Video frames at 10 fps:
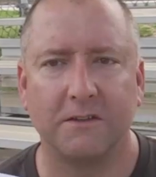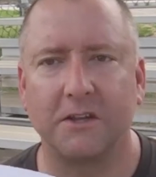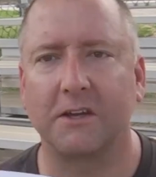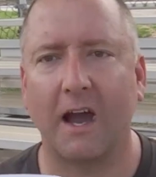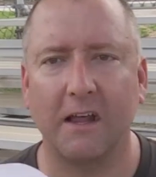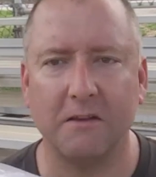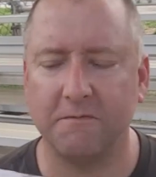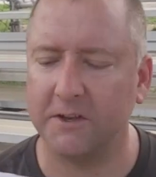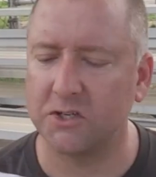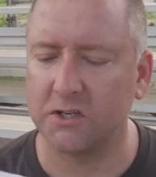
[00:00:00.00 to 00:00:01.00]
So the
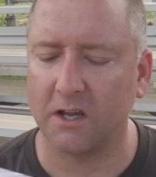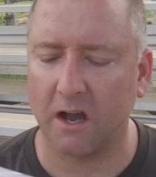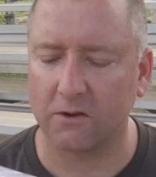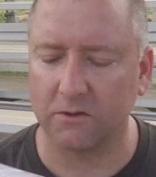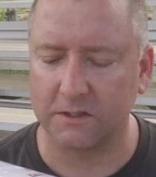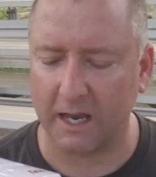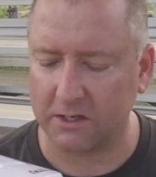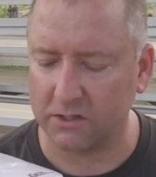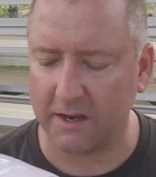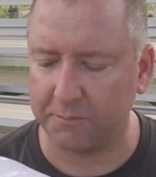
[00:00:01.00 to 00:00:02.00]
Kylin Vision goggles
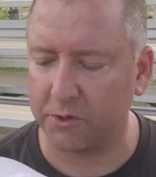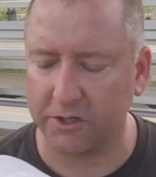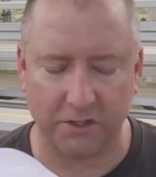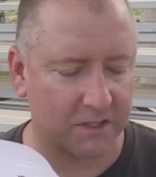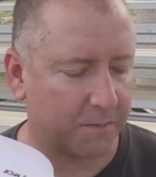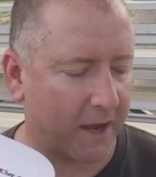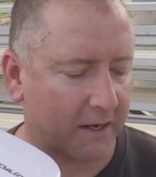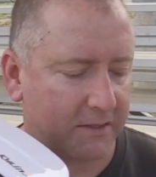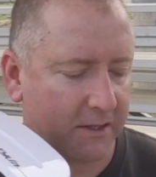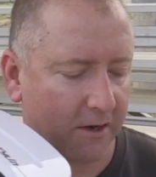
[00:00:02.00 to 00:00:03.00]
actually have pretty good
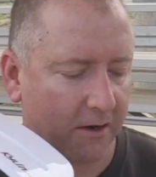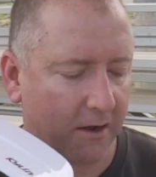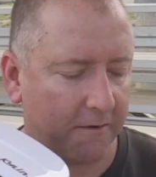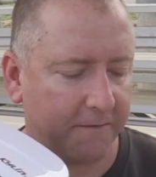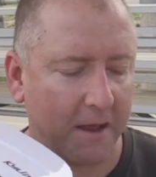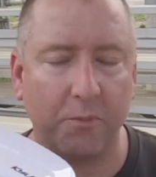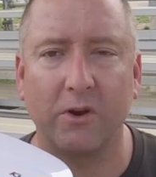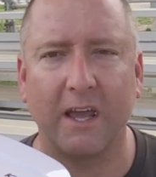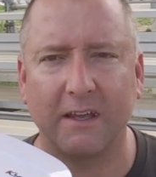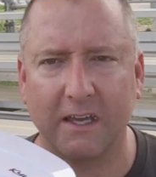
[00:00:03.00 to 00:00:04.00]
specs. They're uh, five
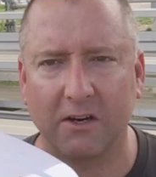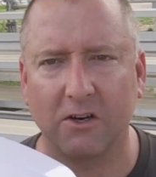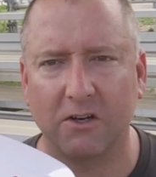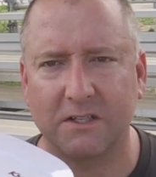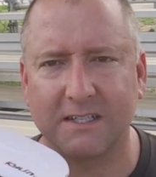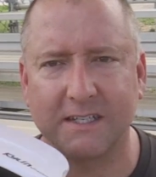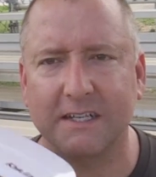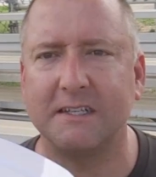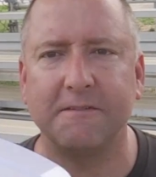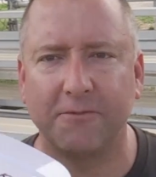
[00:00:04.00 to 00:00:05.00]
point eight gigahertz,
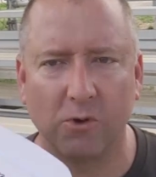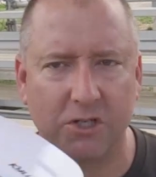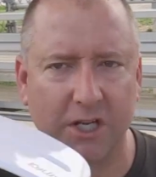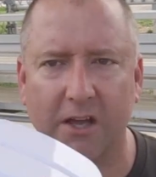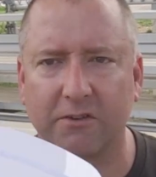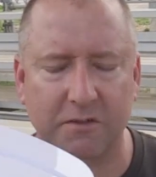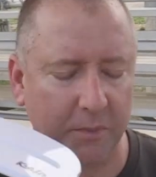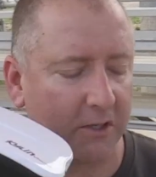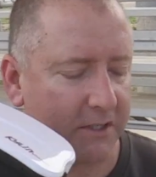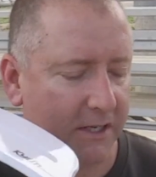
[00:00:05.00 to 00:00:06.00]
sixty-four channels
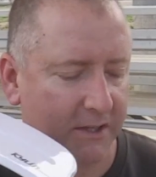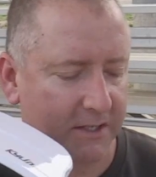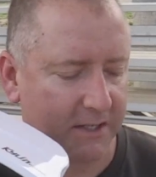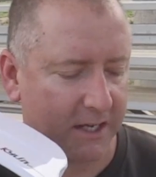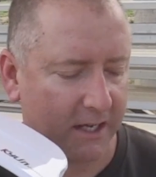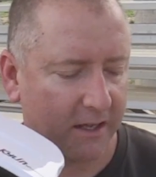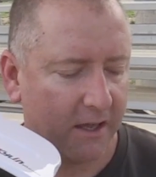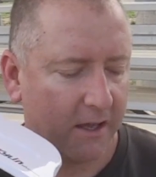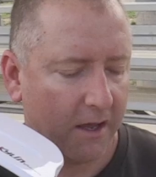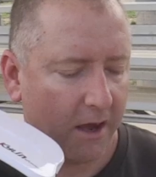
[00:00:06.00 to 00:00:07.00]
built into this thing.
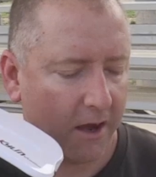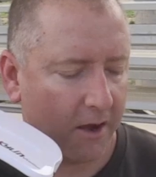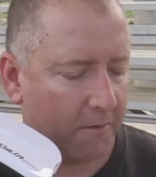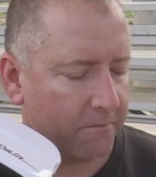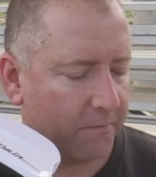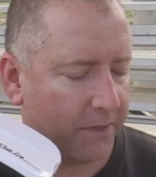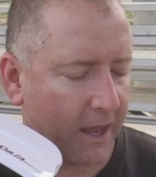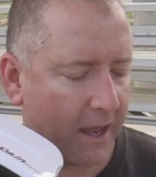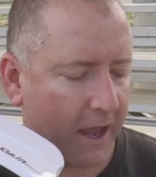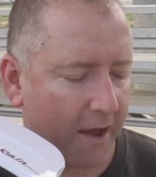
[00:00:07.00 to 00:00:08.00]
Um,
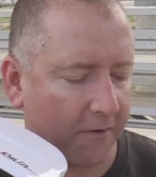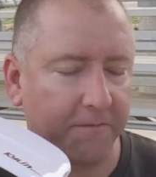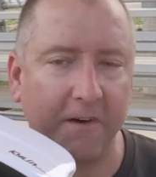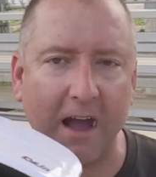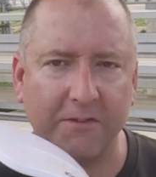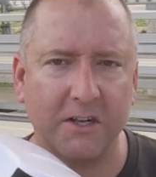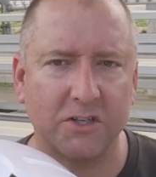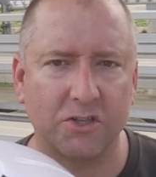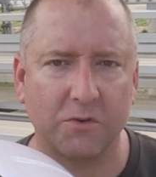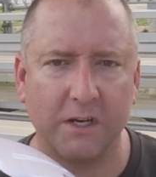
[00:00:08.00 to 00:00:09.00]
they have a five
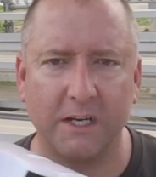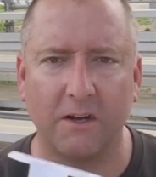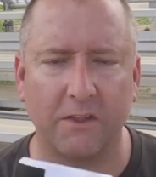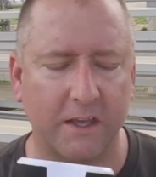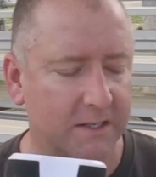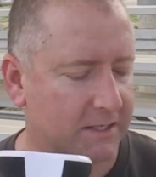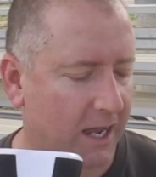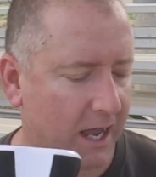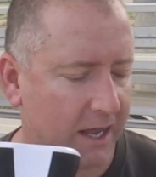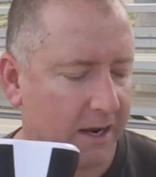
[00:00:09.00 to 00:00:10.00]
inch screen on the
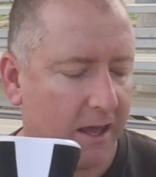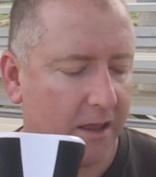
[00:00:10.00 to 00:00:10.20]
inside.